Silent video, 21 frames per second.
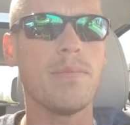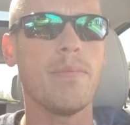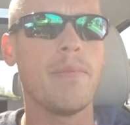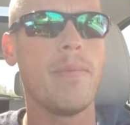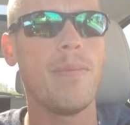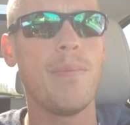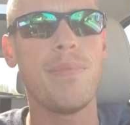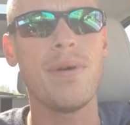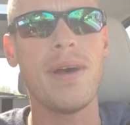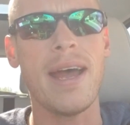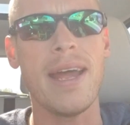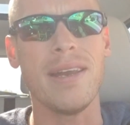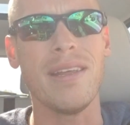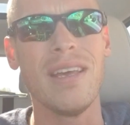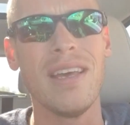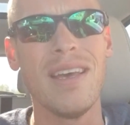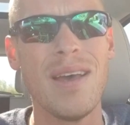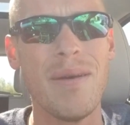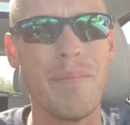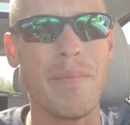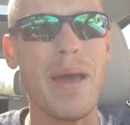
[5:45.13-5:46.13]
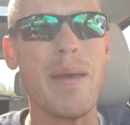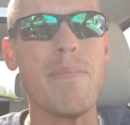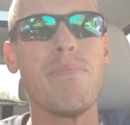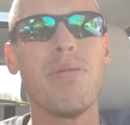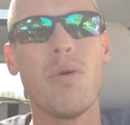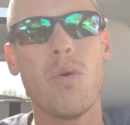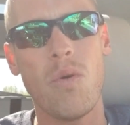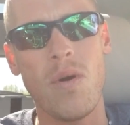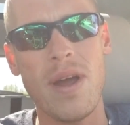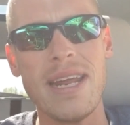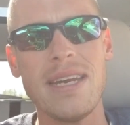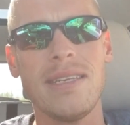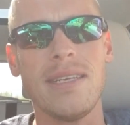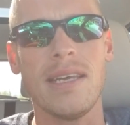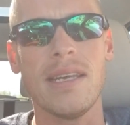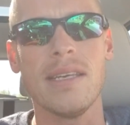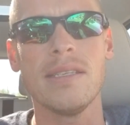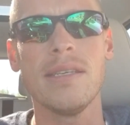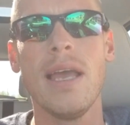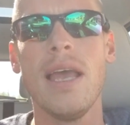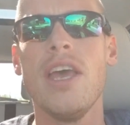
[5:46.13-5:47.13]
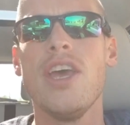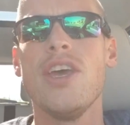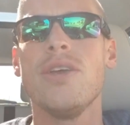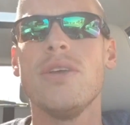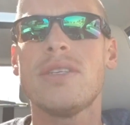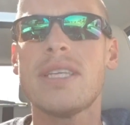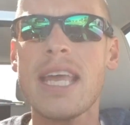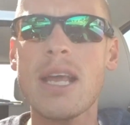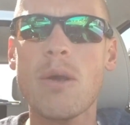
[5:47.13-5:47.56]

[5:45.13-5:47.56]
But my point is, you take